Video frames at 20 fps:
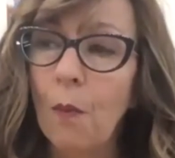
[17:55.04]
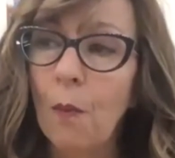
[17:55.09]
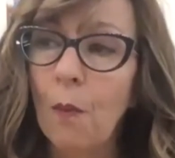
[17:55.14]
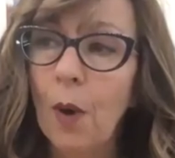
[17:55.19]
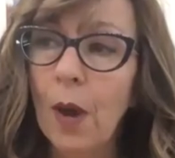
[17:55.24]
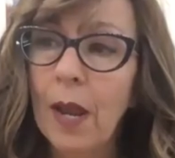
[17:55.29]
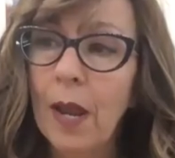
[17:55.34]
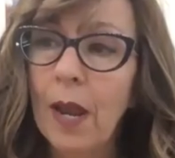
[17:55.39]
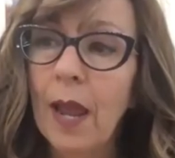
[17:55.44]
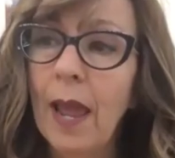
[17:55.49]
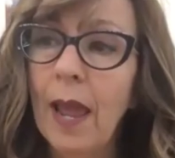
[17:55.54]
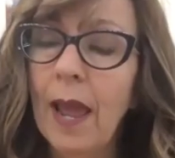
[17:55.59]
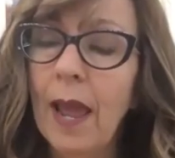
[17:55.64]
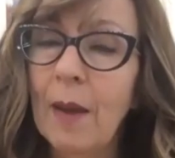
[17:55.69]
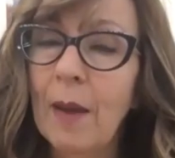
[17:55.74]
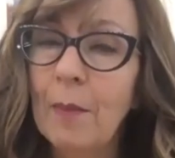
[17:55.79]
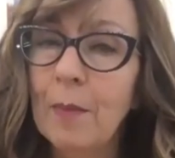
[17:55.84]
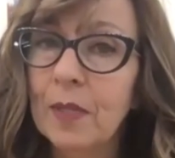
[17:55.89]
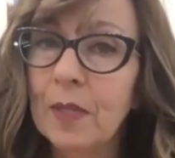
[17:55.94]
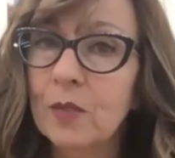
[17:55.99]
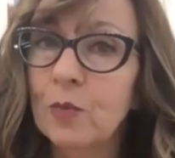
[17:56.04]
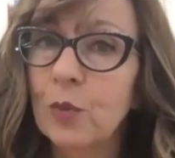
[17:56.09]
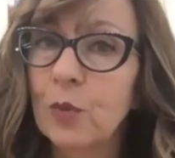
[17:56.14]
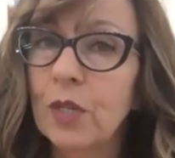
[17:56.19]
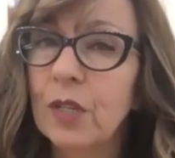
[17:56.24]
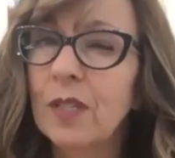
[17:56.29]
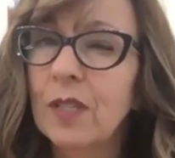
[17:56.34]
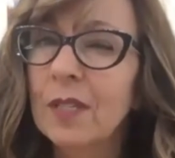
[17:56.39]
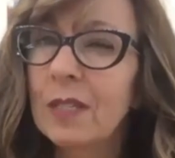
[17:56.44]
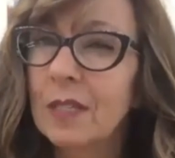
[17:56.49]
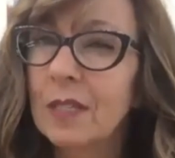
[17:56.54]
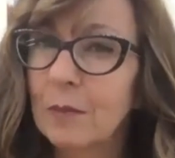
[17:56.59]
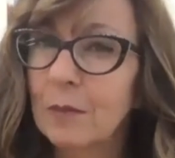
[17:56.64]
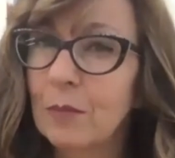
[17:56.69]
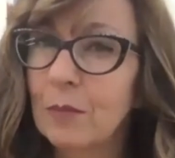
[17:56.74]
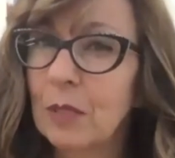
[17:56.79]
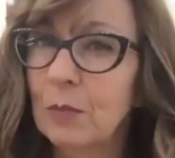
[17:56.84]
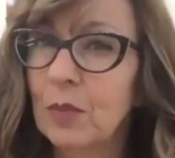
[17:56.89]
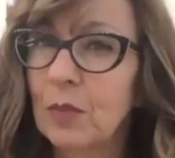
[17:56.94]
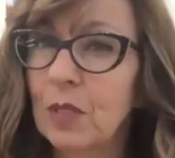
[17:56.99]
What happens? What are the
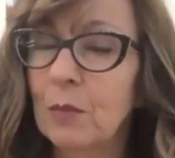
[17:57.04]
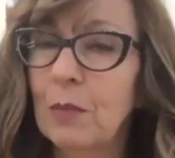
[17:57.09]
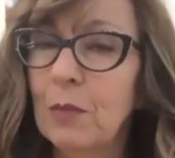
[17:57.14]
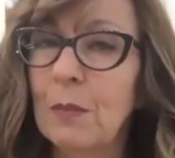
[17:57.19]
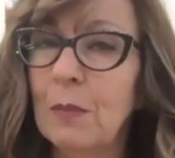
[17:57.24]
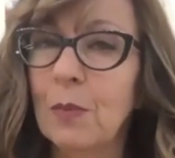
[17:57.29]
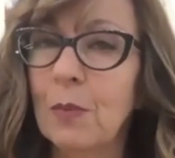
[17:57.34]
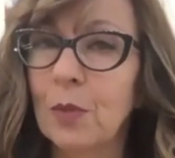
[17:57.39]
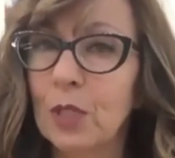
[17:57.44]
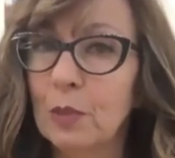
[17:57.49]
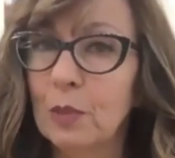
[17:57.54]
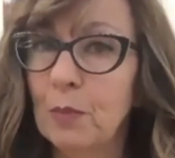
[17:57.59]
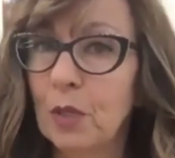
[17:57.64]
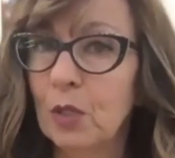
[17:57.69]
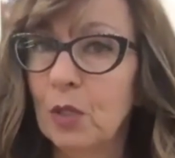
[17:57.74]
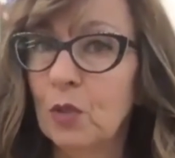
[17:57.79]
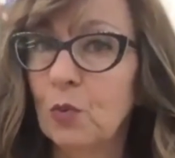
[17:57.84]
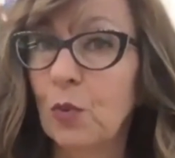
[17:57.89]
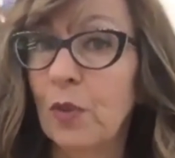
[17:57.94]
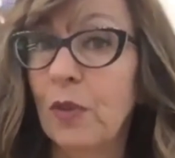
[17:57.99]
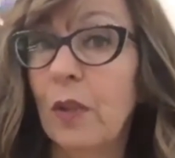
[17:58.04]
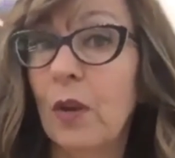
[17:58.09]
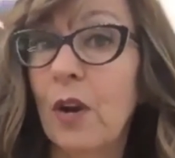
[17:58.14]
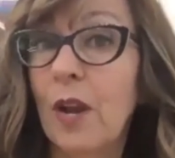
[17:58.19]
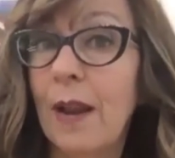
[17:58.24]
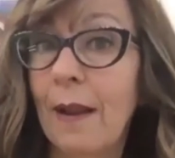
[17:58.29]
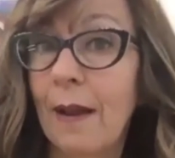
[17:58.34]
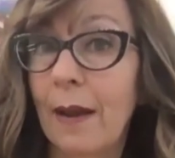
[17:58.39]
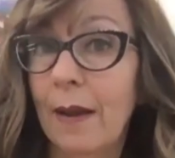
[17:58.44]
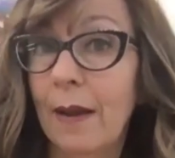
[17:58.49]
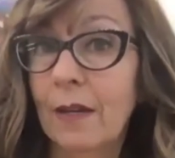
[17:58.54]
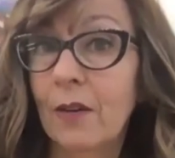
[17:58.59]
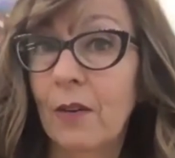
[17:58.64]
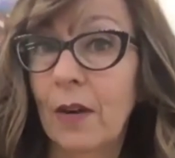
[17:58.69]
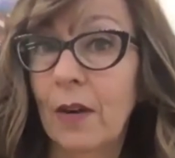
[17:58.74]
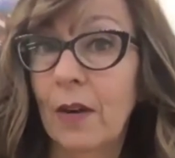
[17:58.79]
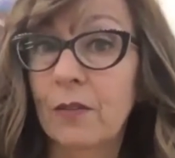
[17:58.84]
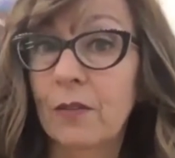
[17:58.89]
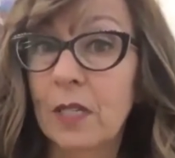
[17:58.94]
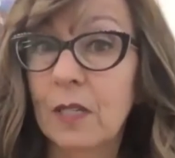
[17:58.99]
symptoms that people experience when they're
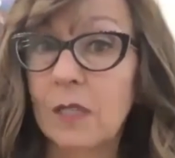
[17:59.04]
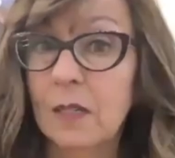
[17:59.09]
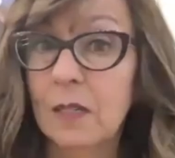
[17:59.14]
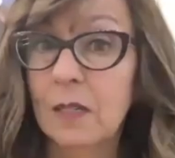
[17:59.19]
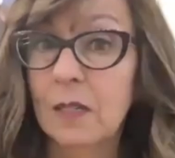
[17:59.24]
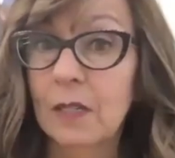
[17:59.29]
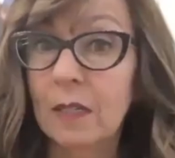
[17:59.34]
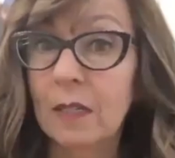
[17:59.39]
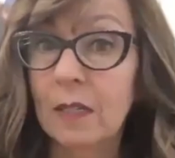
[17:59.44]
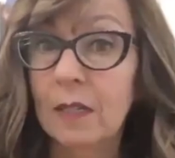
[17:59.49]
not grounded?